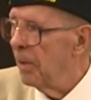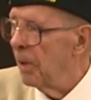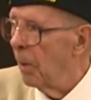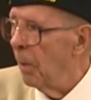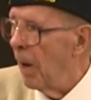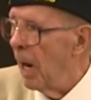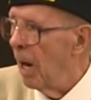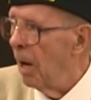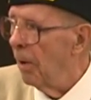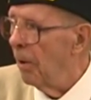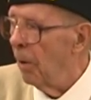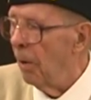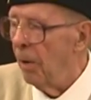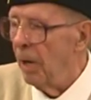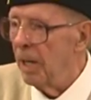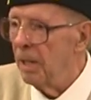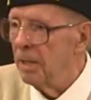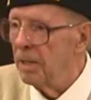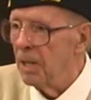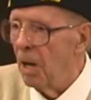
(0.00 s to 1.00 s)
the ground or
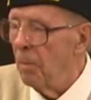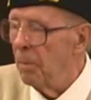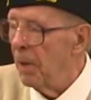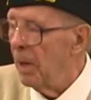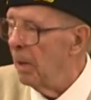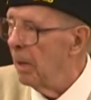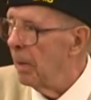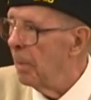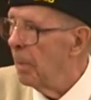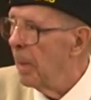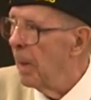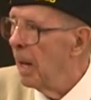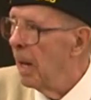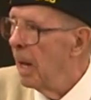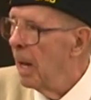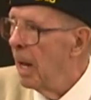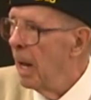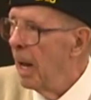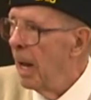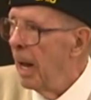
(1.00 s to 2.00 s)
hit something.
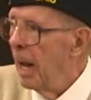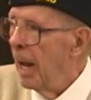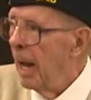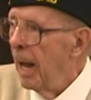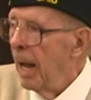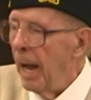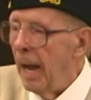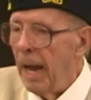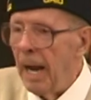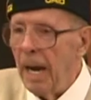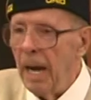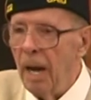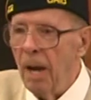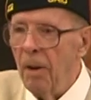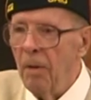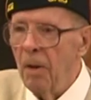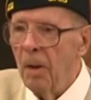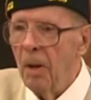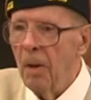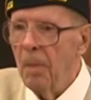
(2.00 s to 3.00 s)

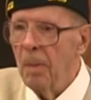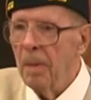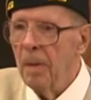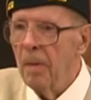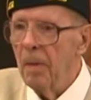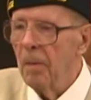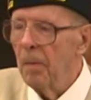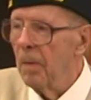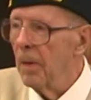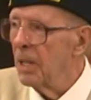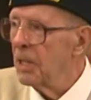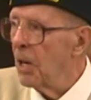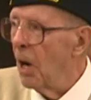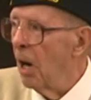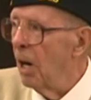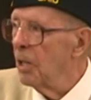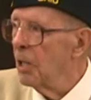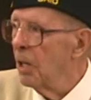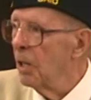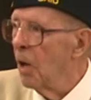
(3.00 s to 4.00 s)
And the
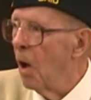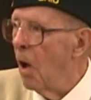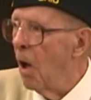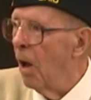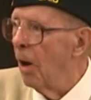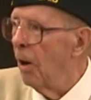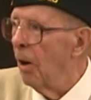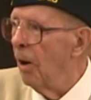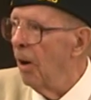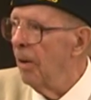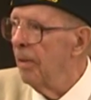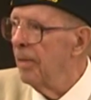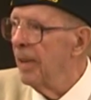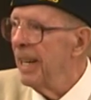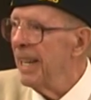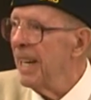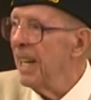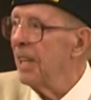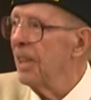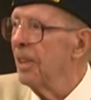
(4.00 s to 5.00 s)
sergeant hollered,
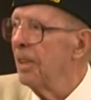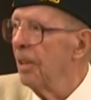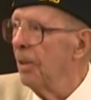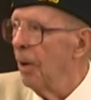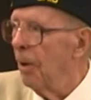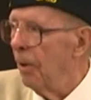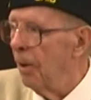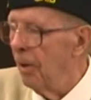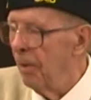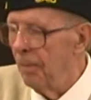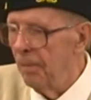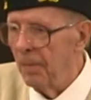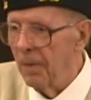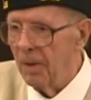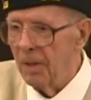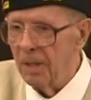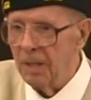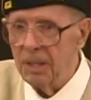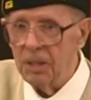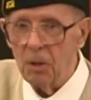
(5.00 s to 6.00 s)
hit the dirt.
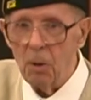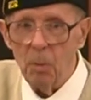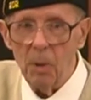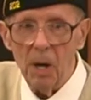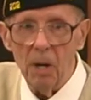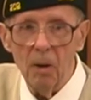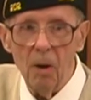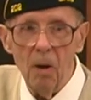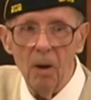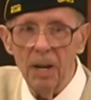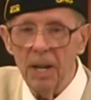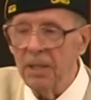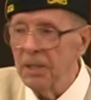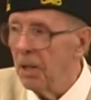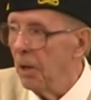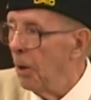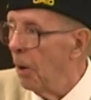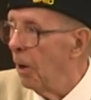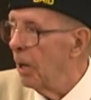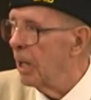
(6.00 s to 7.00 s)
And so we all hit
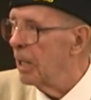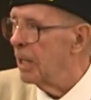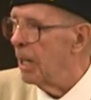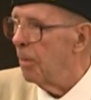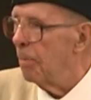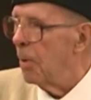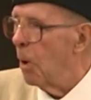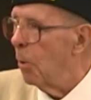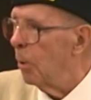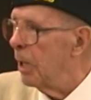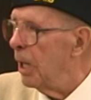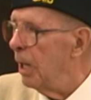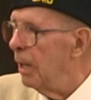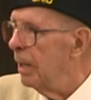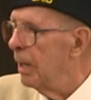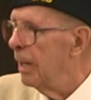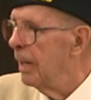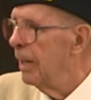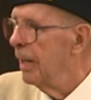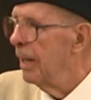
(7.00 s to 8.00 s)
the dirt except Okie.
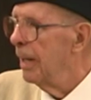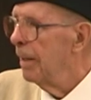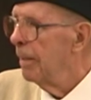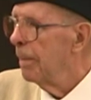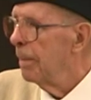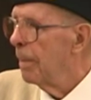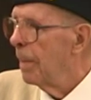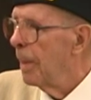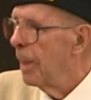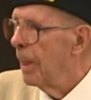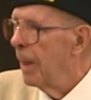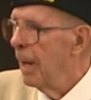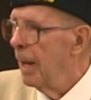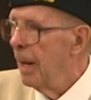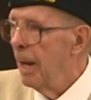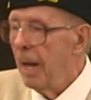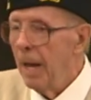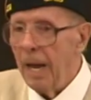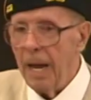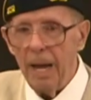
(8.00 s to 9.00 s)

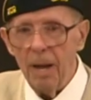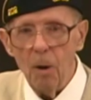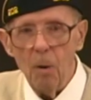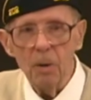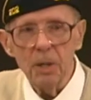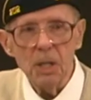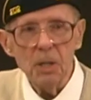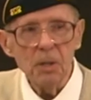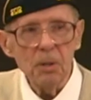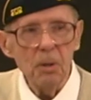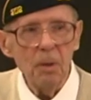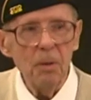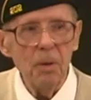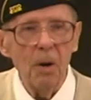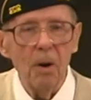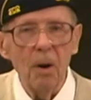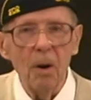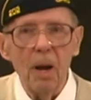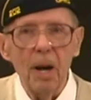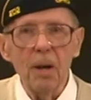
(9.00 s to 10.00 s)
And Okie oh, stood
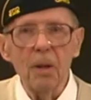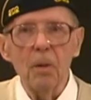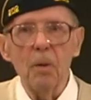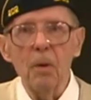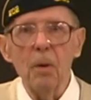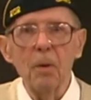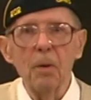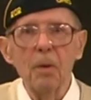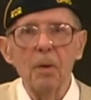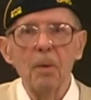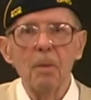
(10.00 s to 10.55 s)
there like this,